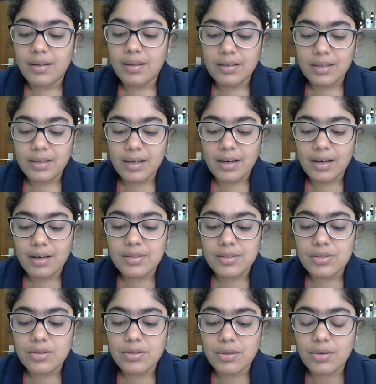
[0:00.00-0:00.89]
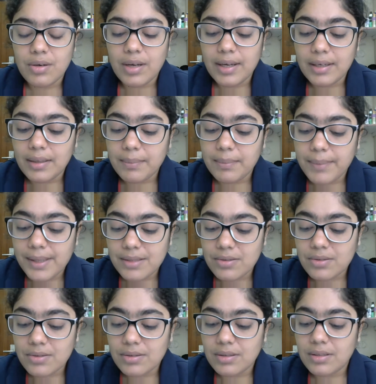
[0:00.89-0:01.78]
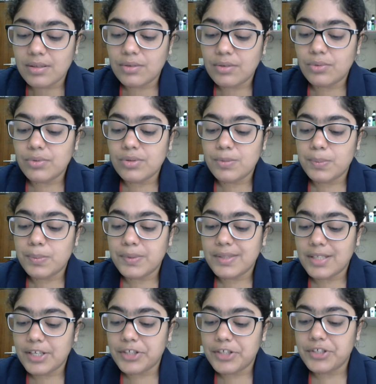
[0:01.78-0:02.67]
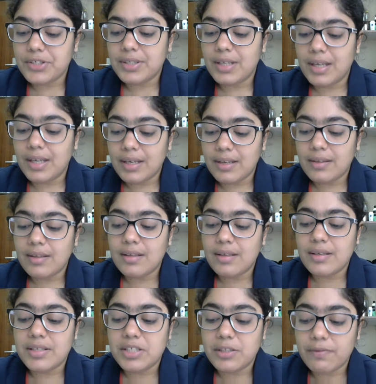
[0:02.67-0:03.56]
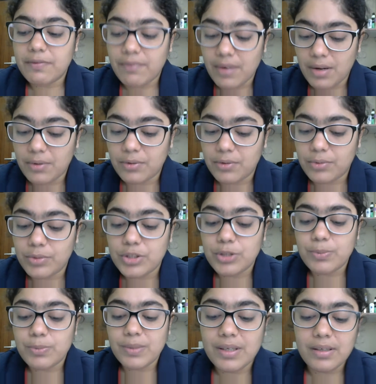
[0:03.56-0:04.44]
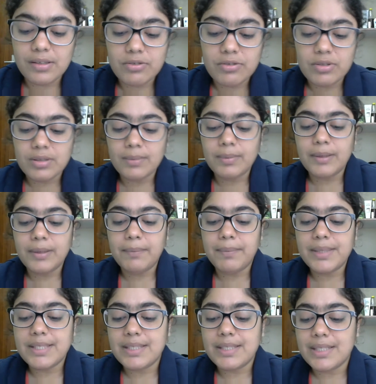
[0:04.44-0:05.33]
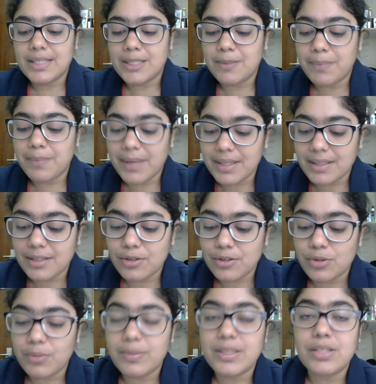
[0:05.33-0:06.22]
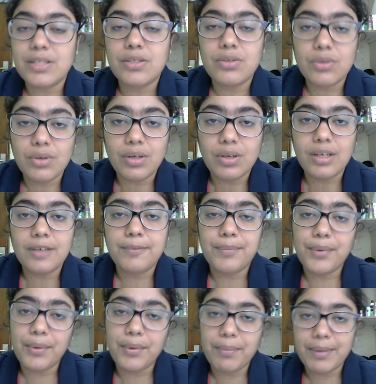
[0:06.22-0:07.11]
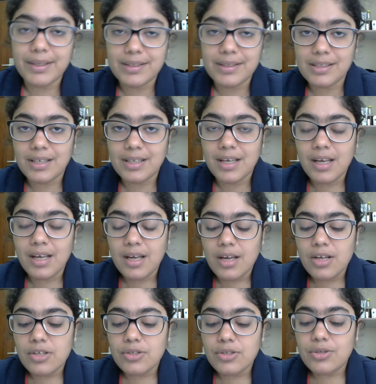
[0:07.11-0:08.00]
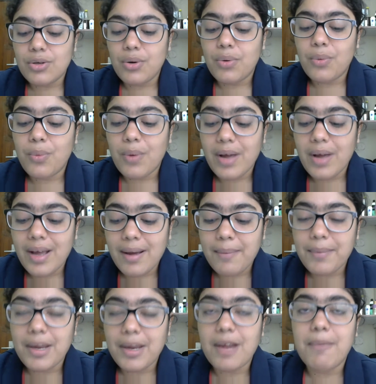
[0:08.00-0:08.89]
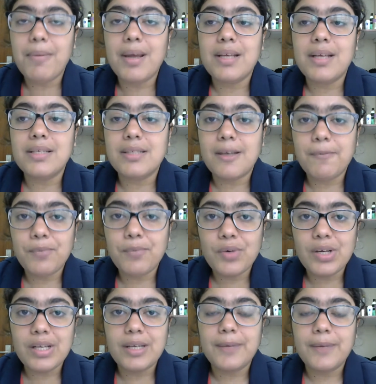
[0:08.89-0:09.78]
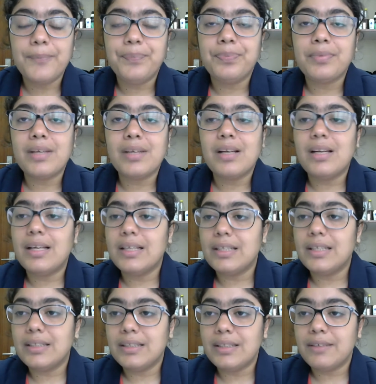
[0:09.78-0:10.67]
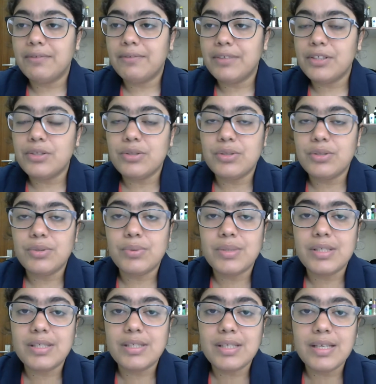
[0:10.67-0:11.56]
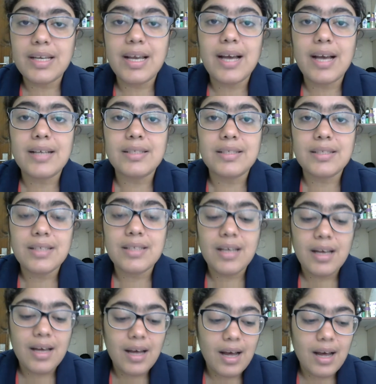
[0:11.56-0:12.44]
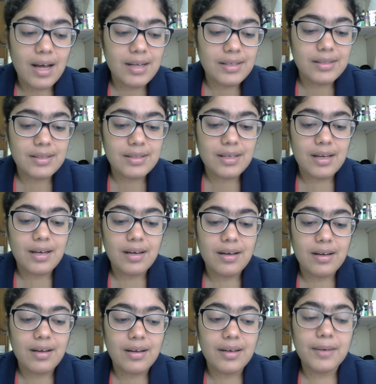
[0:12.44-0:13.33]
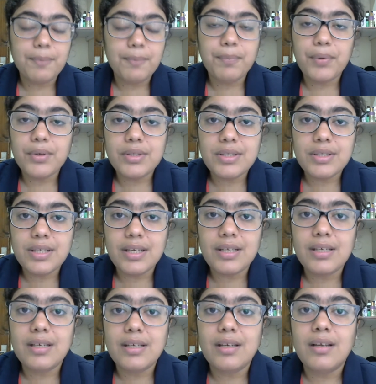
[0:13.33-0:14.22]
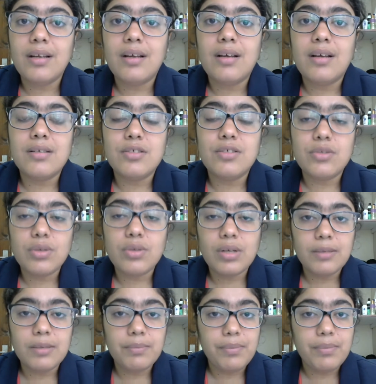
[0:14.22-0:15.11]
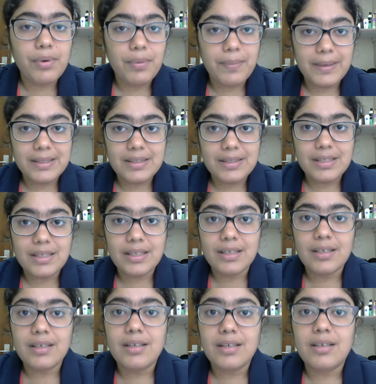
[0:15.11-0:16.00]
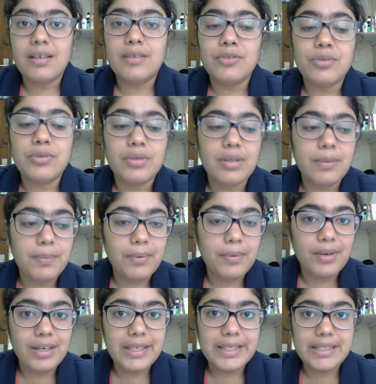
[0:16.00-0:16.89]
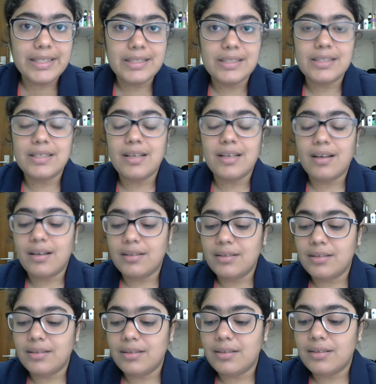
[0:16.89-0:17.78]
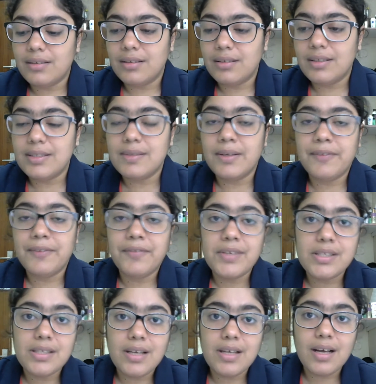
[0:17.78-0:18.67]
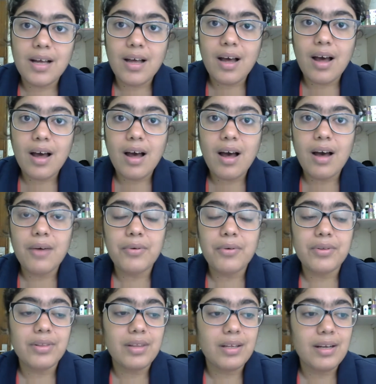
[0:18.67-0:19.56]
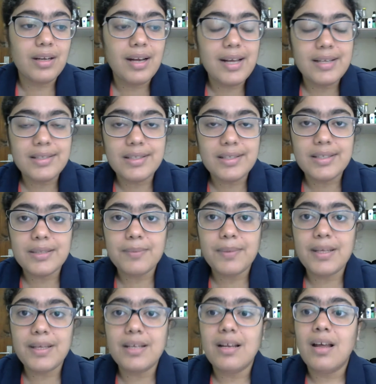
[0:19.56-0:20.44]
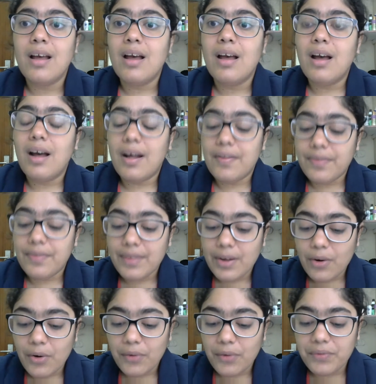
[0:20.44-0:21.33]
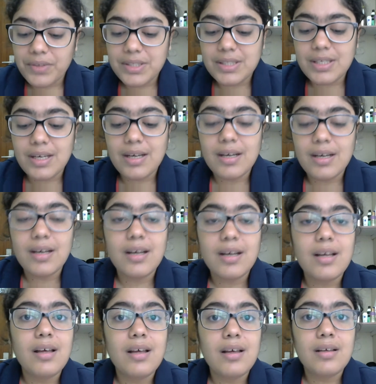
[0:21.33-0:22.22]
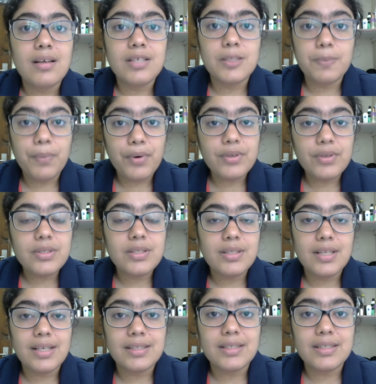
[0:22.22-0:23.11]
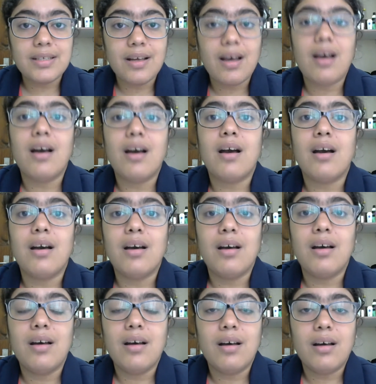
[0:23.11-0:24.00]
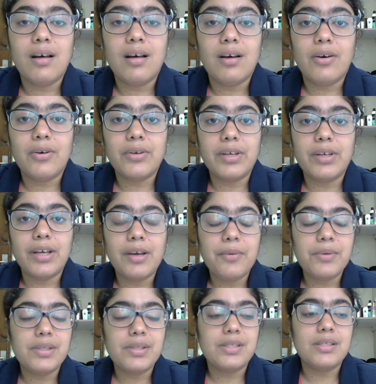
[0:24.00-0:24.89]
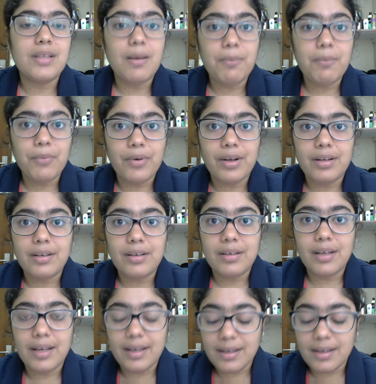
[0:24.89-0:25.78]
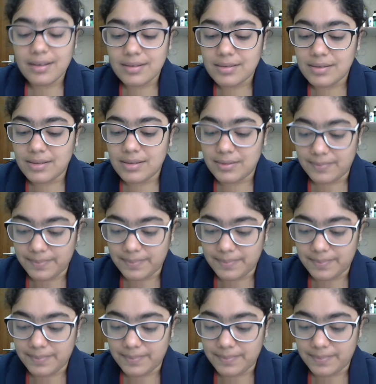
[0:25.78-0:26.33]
Yeah, so any person in whose possession anything is found which reasonably be suspected to be stolen property. So where maybe someone, like in the videos we see, has reported stolen property to the police, and if it's a car with the license plate and the officer spots that car, okay, with someone else,